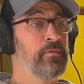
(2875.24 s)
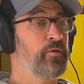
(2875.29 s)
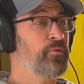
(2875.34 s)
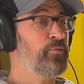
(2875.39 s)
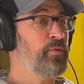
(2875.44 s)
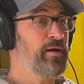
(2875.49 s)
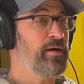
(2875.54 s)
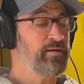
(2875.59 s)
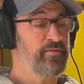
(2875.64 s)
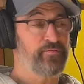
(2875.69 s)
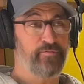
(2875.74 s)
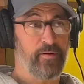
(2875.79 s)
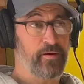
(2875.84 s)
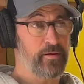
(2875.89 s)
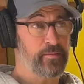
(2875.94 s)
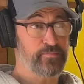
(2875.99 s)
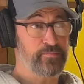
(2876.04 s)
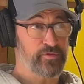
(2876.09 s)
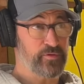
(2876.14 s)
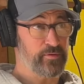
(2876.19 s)
a right to
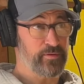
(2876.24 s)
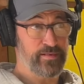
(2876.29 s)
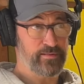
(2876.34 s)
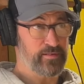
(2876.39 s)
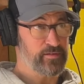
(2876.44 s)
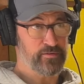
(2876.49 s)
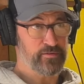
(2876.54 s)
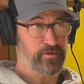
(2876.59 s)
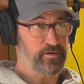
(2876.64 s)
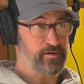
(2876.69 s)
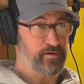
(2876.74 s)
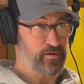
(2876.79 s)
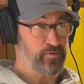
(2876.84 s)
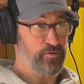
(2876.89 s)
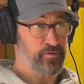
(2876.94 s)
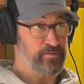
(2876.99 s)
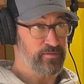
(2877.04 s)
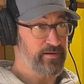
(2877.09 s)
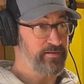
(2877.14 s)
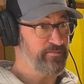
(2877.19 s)
farm suit at the circuit
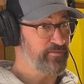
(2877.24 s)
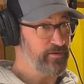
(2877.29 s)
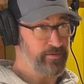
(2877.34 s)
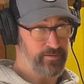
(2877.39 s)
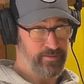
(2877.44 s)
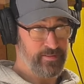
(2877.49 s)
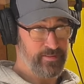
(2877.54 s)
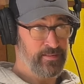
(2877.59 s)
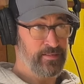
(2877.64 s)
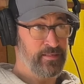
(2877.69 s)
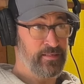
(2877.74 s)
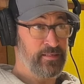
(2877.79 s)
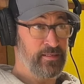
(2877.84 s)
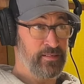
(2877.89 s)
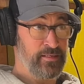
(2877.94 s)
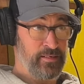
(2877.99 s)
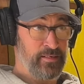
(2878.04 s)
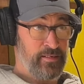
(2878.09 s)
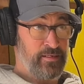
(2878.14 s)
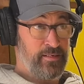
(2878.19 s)
court level.
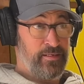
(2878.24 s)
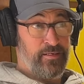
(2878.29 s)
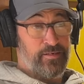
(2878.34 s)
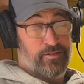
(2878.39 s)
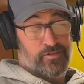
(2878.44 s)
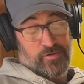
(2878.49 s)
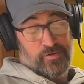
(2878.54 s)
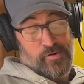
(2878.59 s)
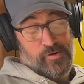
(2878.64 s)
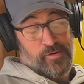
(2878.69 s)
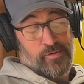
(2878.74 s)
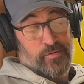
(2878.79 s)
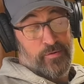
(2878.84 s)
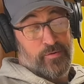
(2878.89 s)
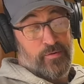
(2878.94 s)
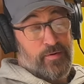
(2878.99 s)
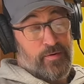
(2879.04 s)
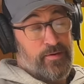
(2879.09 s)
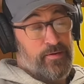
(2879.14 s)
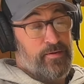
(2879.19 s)

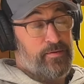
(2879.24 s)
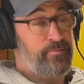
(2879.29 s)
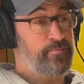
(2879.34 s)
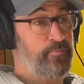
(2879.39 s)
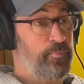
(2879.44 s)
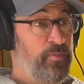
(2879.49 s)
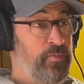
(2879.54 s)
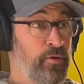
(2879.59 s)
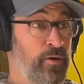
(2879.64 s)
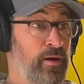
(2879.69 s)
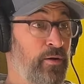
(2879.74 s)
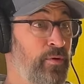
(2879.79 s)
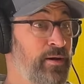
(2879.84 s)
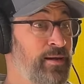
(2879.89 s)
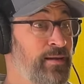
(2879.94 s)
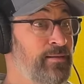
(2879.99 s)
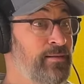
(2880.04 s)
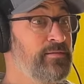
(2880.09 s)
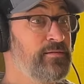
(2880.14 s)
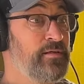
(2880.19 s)
So, you know, I went
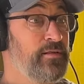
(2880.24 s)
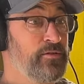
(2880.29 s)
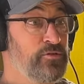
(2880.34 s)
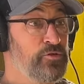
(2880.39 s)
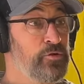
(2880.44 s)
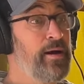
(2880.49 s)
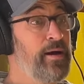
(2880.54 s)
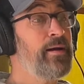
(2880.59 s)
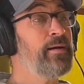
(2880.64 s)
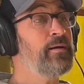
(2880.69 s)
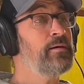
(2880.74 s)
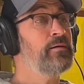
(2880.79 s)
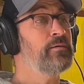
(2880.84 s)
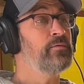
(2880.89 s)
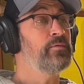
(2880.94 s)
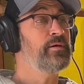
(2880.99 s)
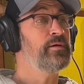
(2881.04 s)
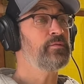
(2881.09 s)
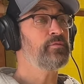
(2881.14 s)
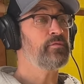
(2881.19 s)
into the trial
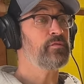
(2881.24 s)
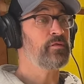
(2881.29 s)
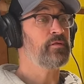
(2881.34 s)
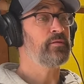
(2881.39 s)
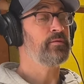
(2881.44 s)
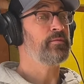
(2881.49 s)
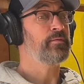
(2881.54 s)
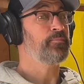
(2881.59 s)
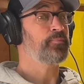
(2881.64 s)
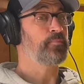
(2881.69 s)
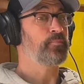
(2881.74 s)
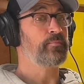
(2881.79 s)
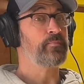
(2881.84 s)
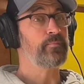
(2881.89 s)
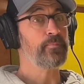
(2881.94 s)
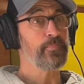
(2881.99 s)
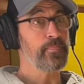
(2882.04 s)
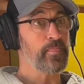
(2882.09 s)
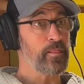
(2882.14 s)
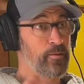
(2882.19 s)
with
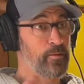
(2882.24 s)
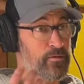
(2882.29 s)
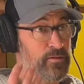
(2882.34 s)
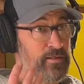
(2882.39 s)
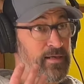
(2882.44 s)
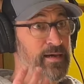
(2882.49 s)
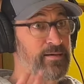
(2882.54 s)
the